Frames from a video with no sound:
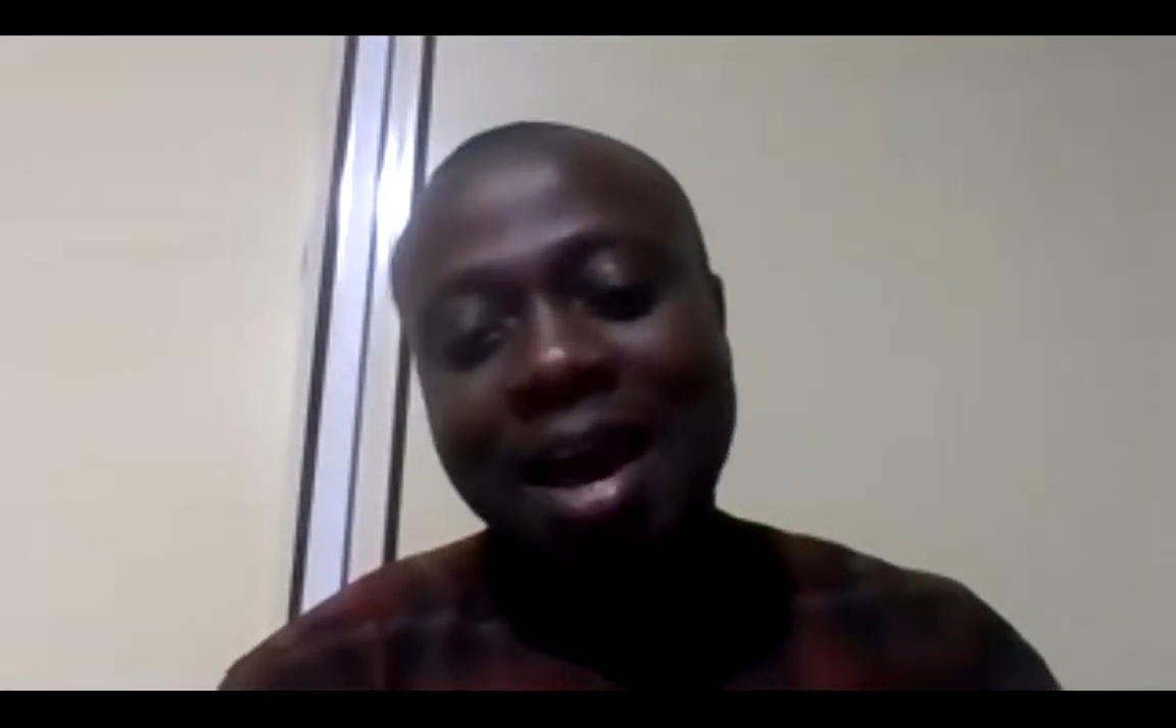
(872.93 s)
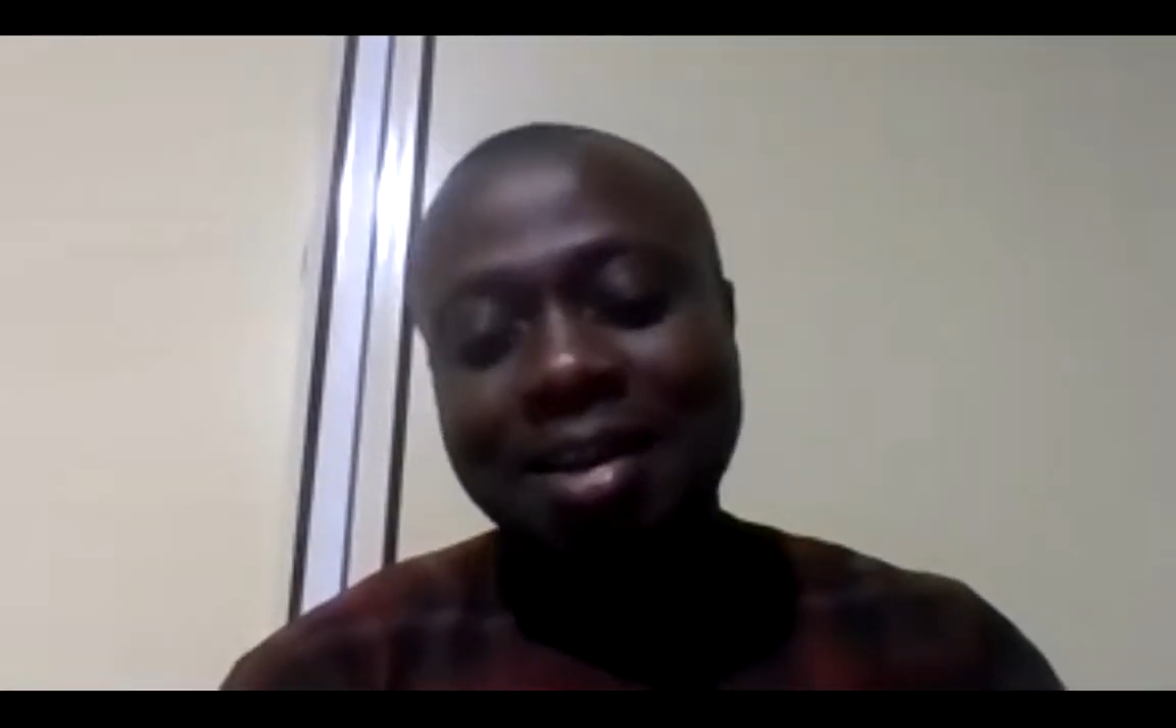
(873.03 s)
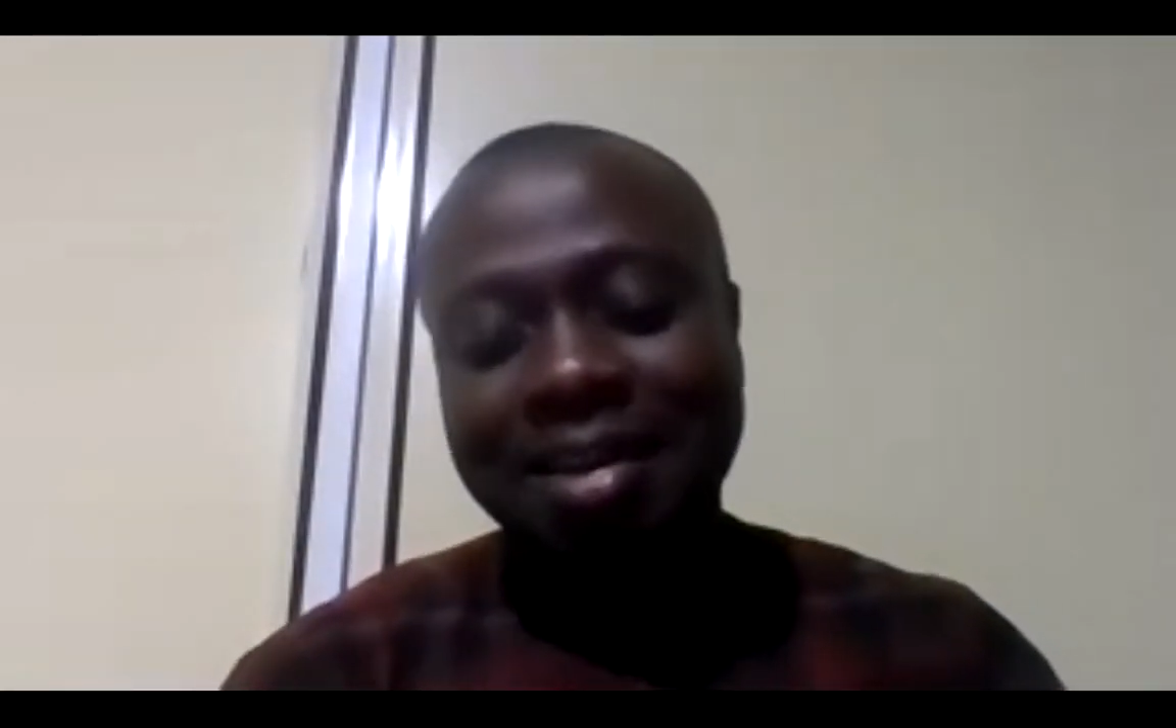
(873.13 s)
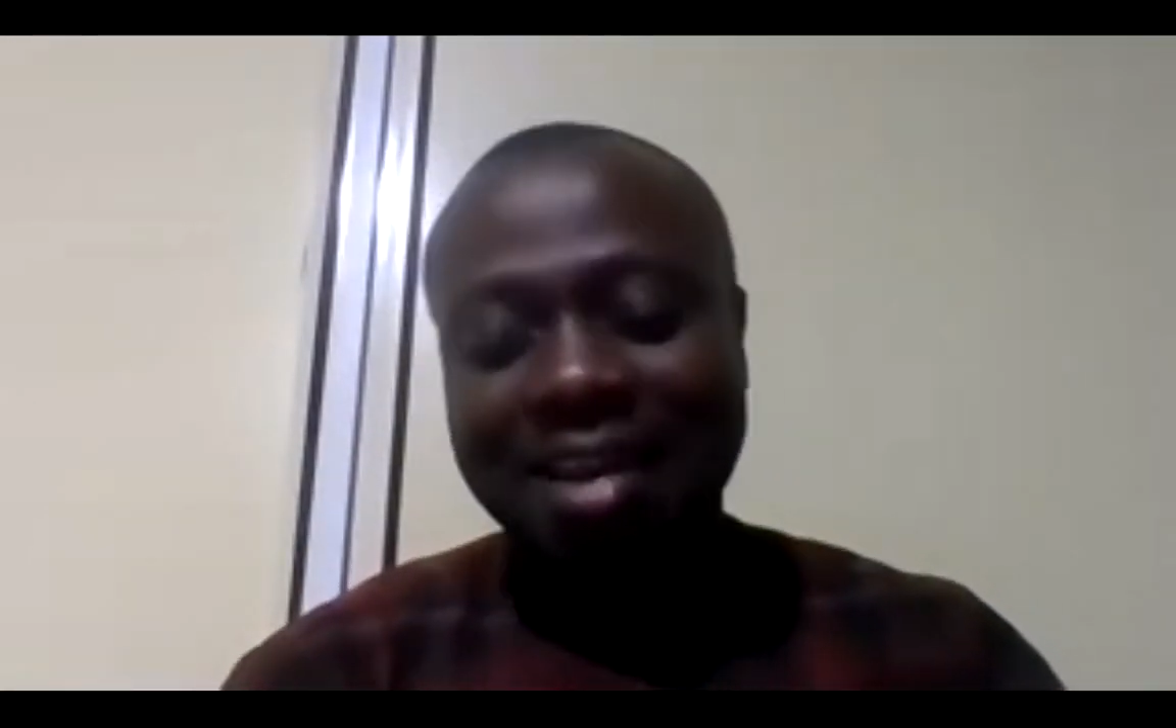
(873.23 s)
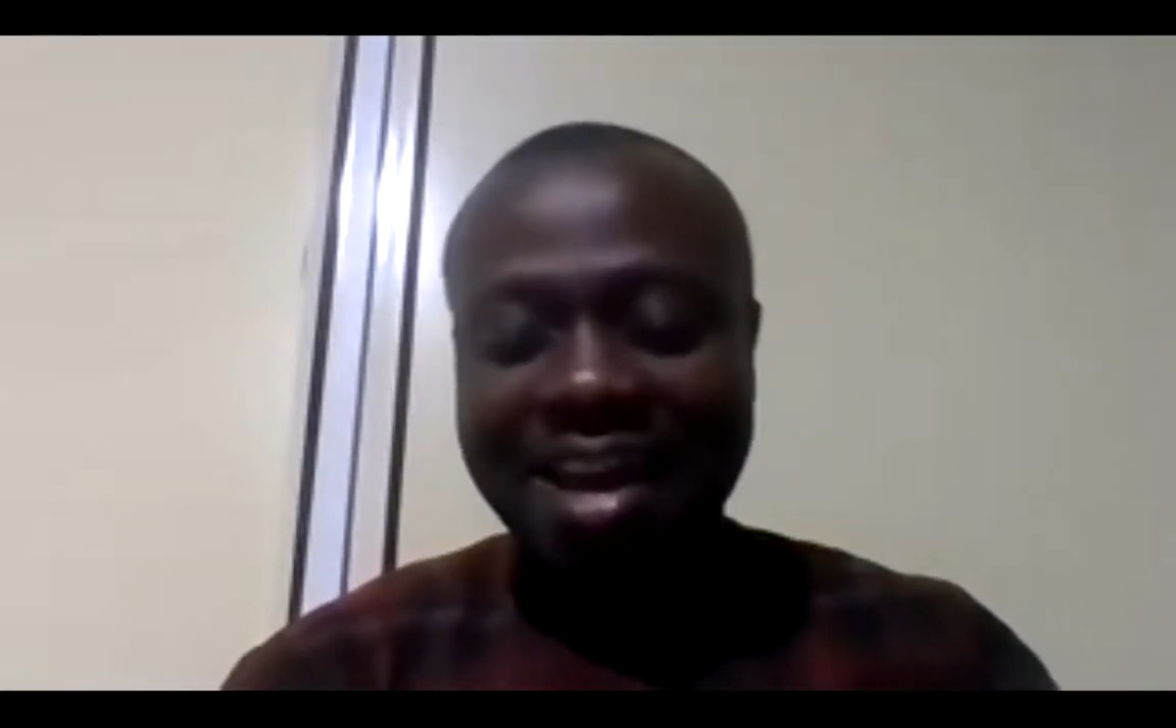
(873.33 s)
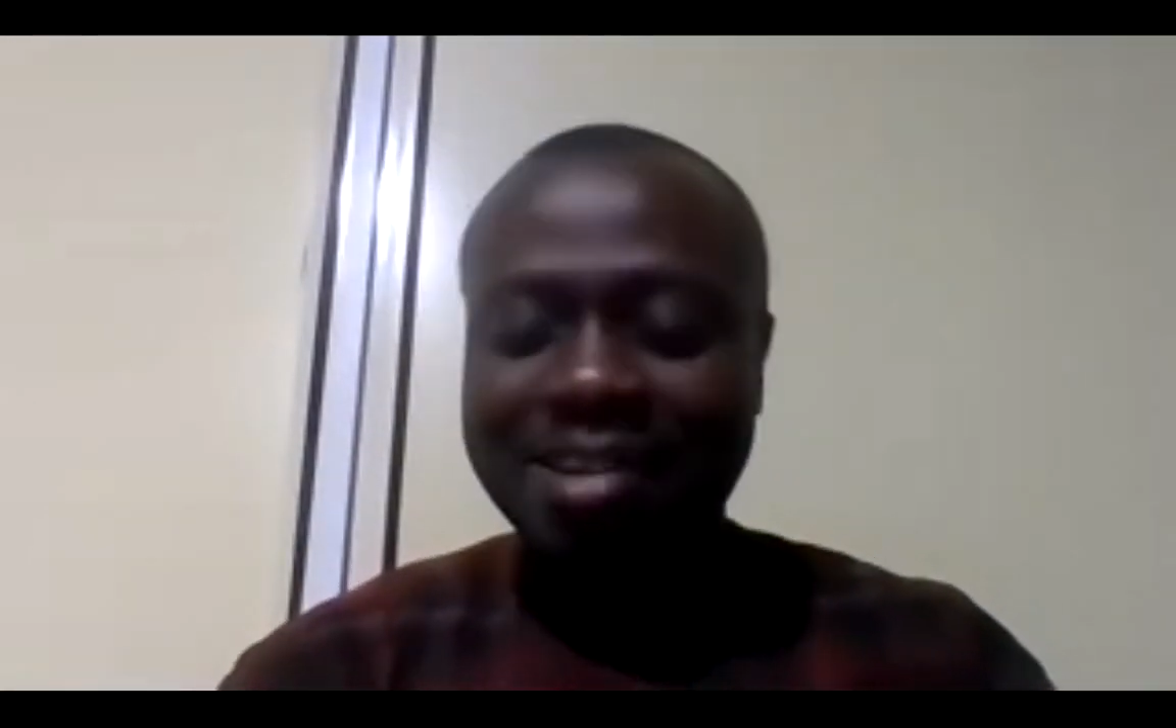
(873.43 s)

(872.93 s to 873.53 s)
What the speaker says: and